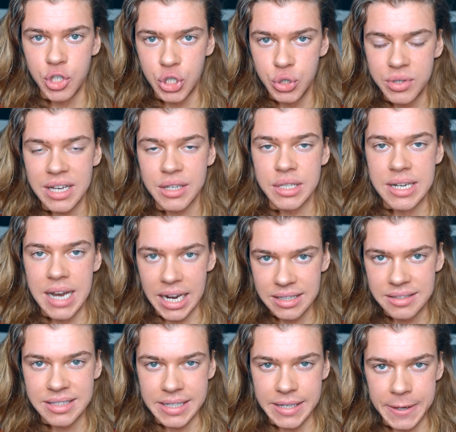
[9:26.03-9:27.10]

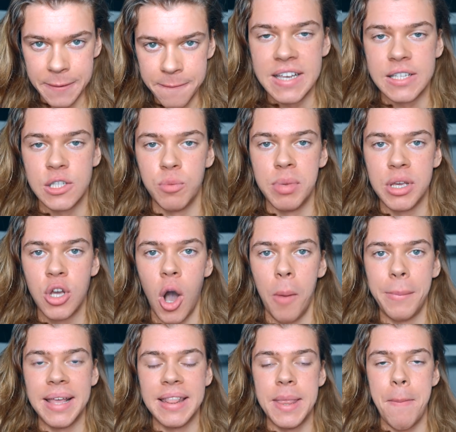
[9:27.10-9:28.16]
2019 is to
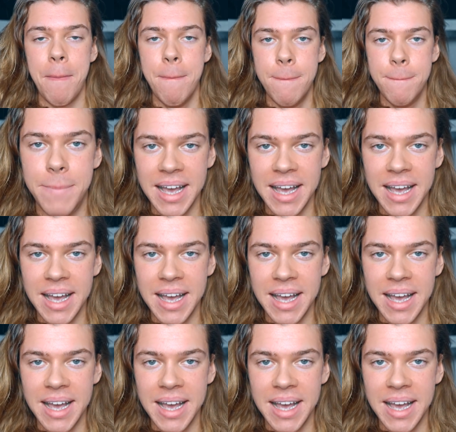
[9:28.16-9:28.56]
become in the